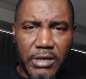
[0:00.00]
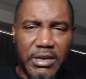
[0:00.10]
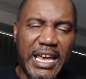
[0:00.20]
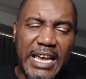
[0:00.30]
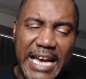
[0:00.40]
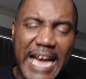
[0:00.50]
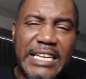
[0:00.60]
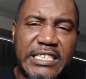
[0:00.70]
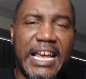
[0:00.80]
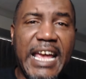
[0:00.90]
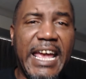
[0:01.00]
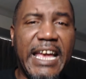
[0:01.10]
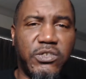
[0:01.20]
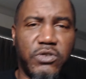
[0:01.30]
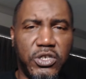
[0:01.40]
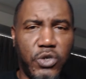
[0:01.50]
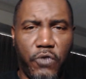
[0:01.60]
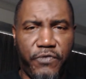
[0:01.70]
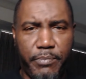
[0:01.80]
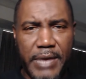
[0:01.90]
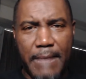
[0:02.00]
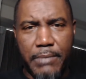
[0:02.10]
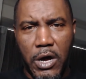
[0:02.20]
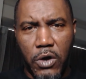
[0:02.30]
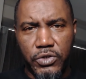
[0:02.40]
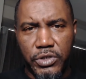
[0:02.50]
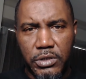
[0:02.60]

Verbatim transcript: And got his hands on the dude from Pablo's